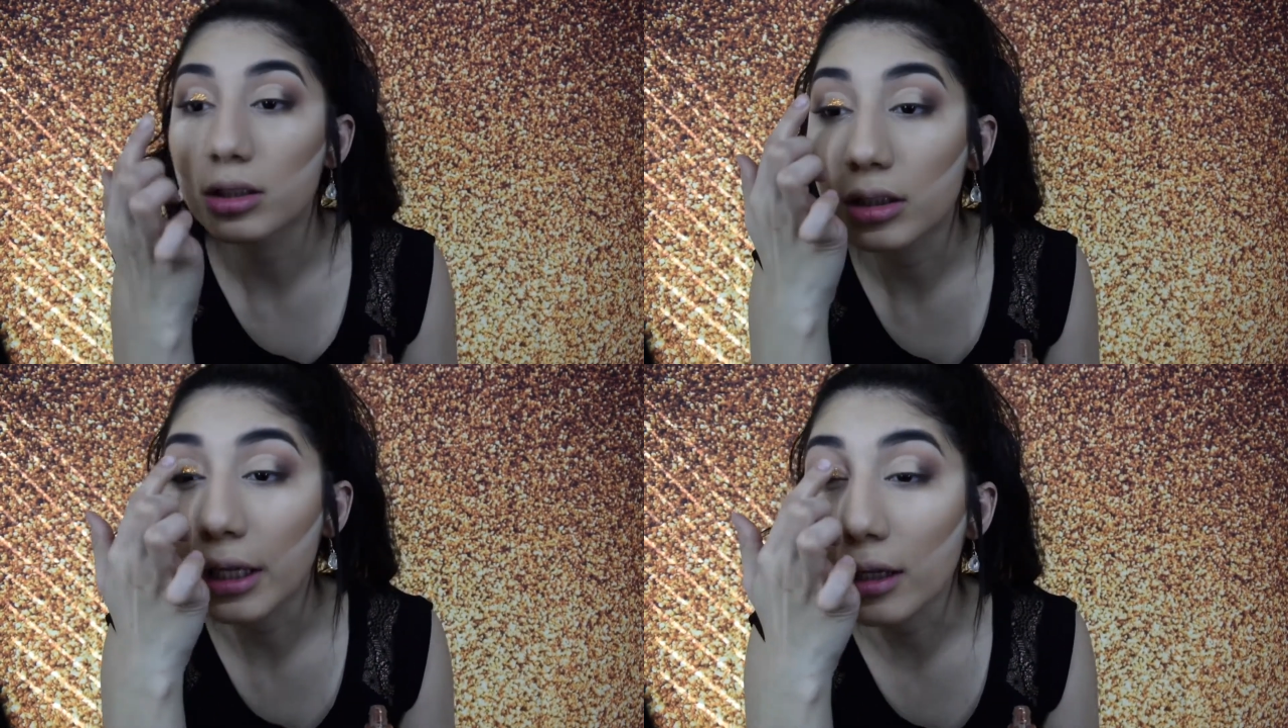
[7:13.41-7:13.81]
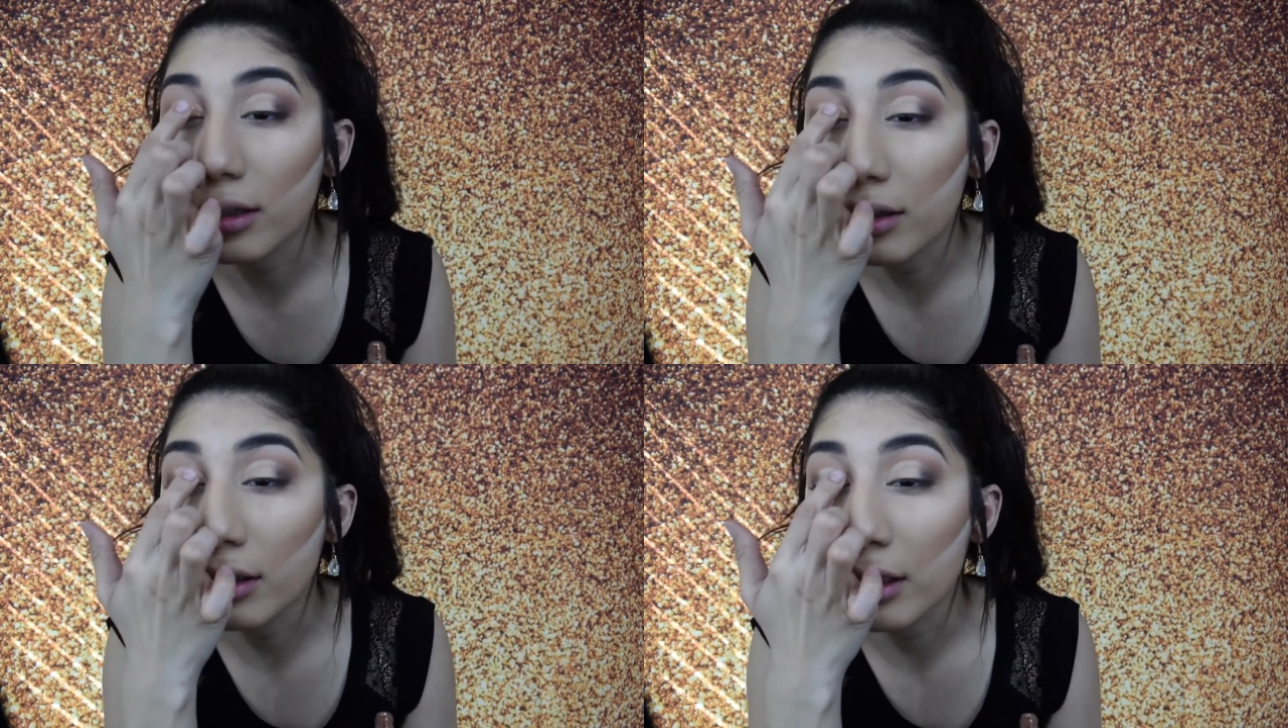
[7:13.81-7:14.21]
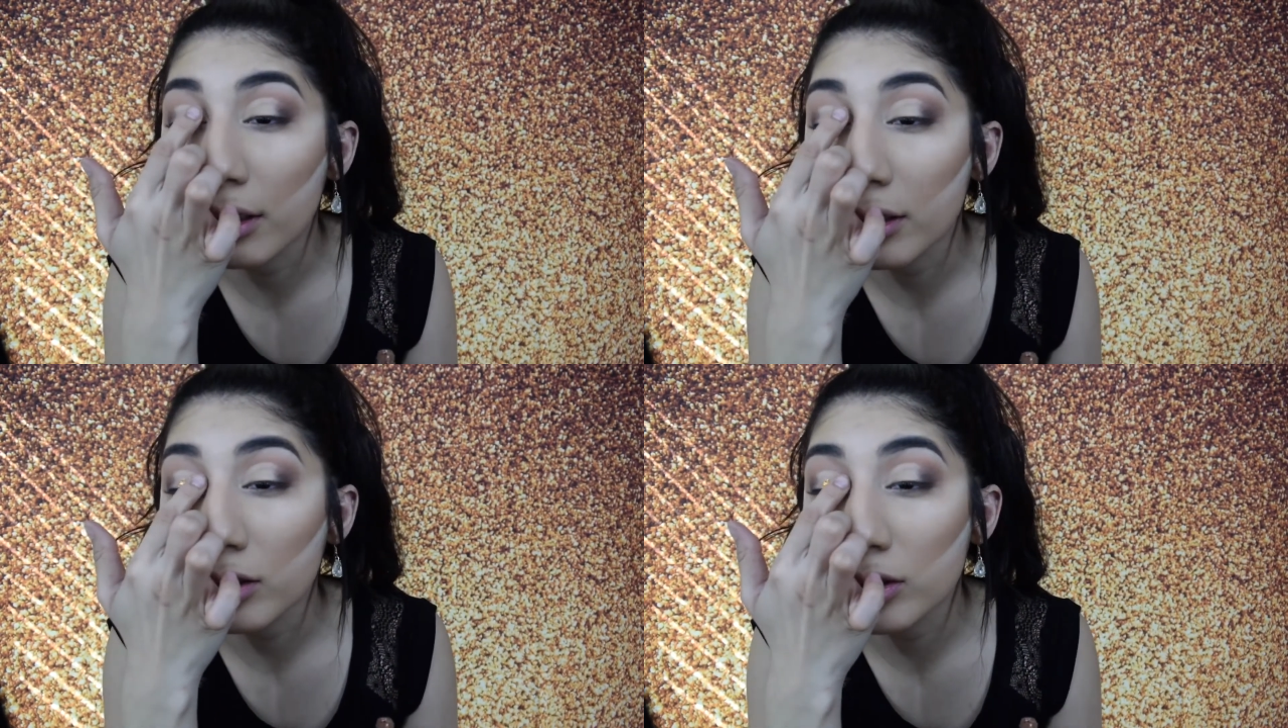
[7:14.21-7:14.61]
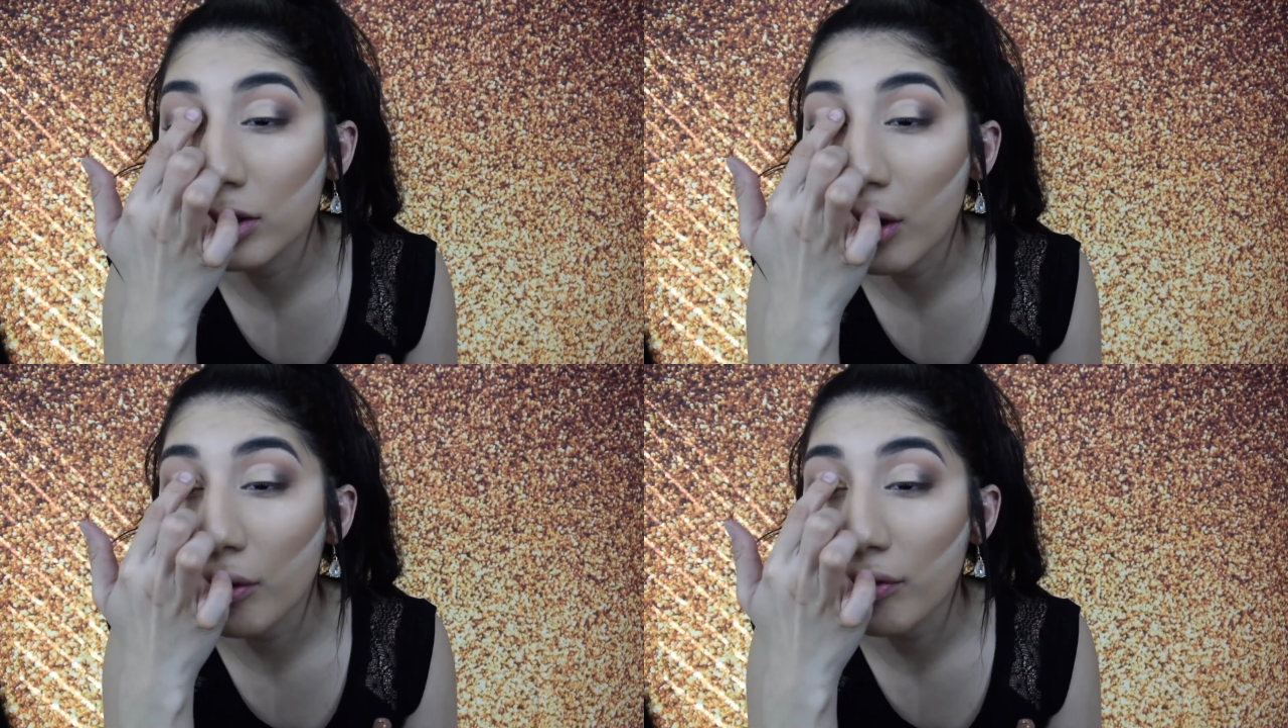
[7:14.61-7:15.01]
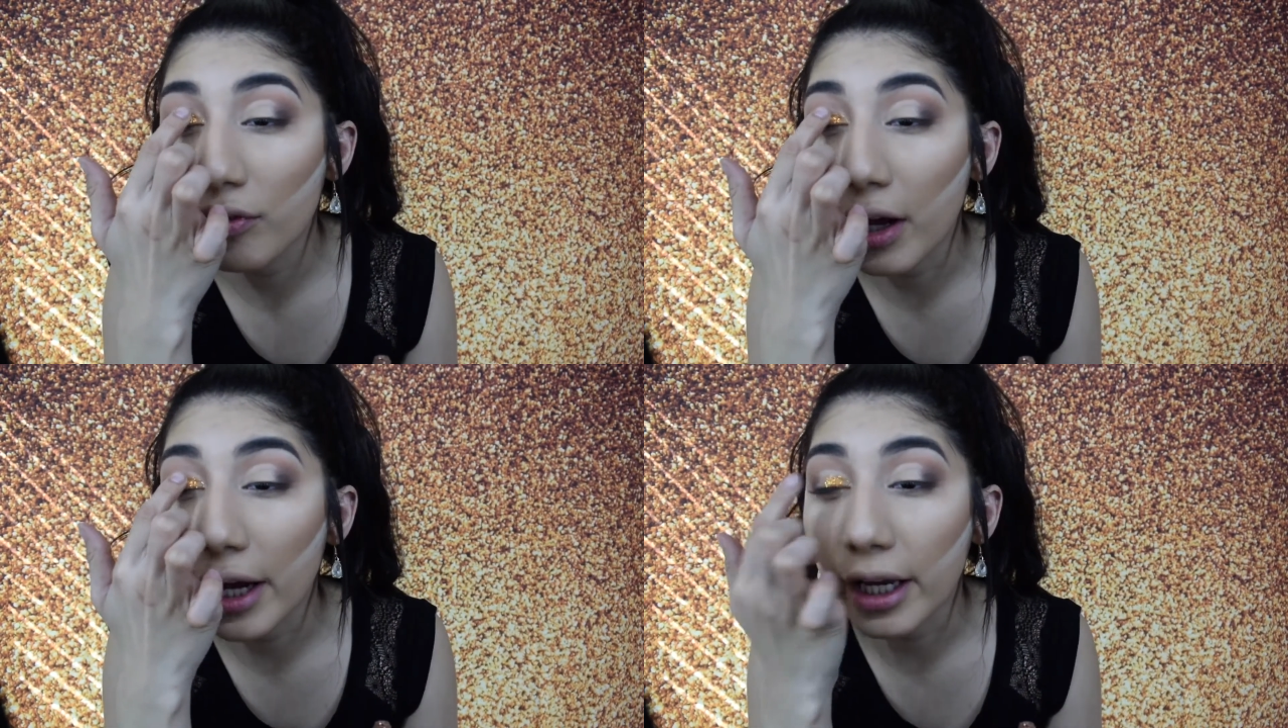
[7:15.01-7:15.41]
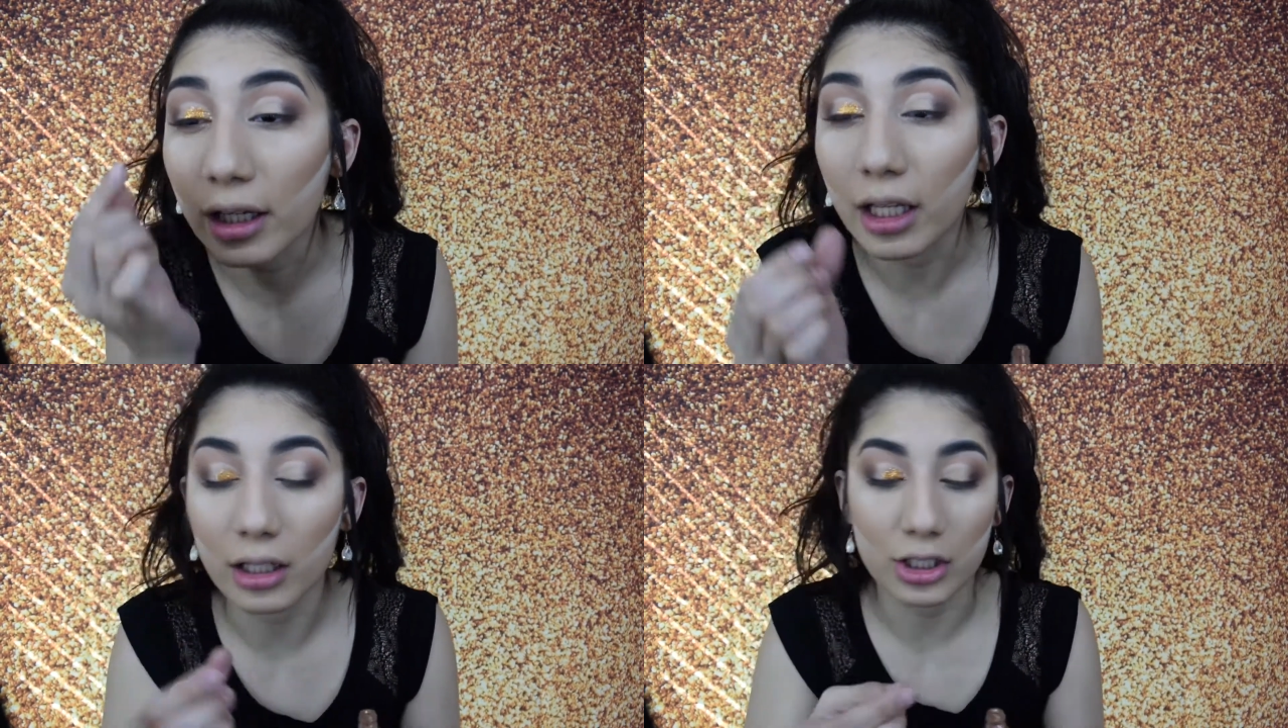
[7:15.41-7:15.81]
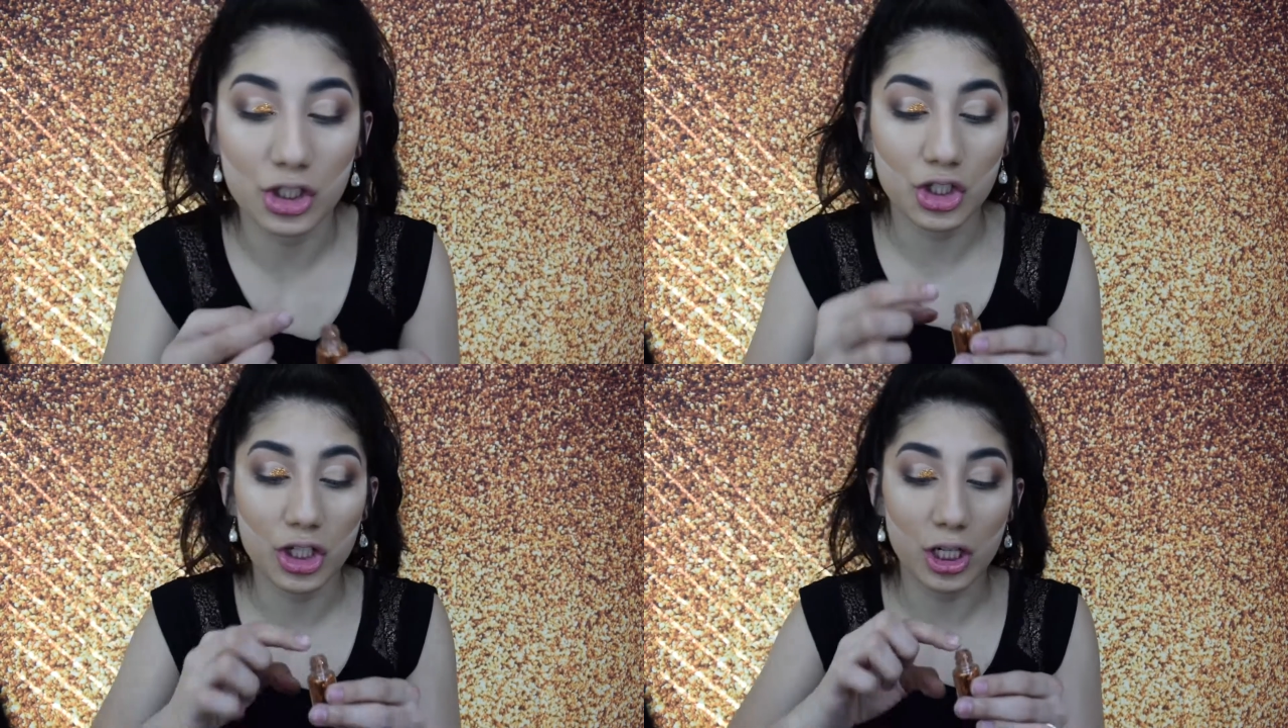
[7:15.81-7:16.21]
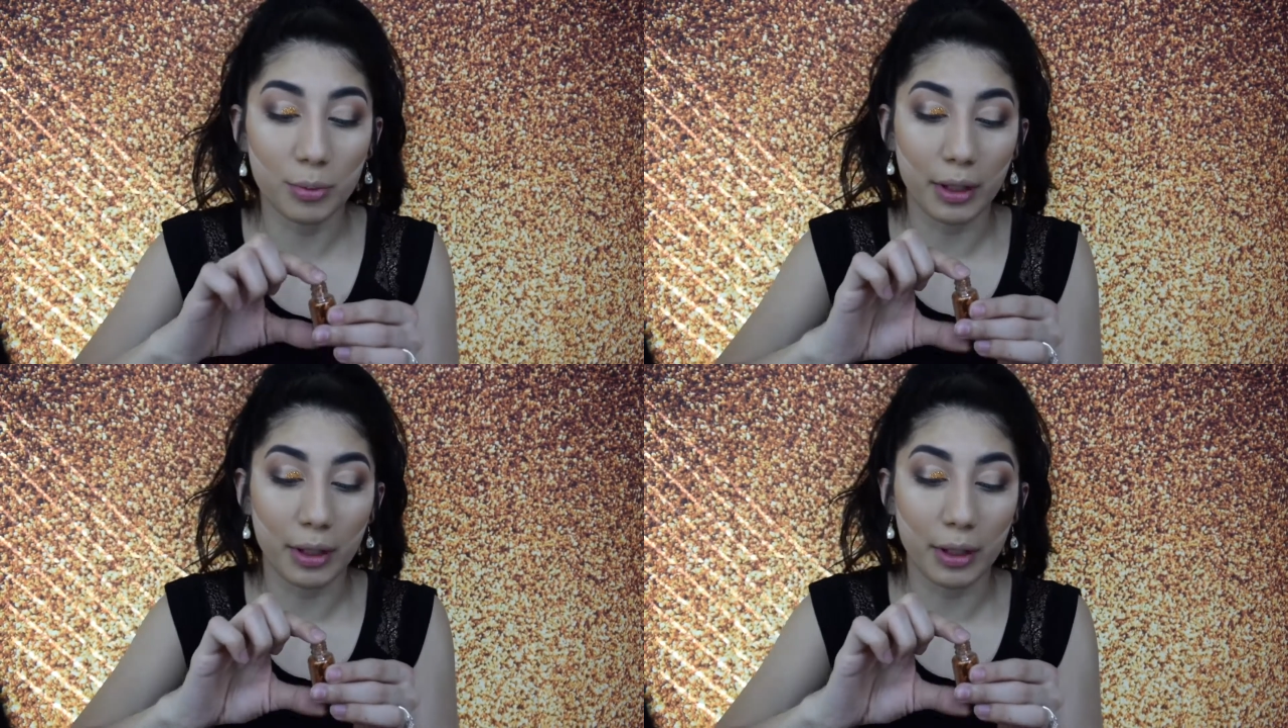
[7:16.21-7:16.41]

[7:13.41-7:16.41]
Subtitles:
Like, the glitter's so fine and it's cheap.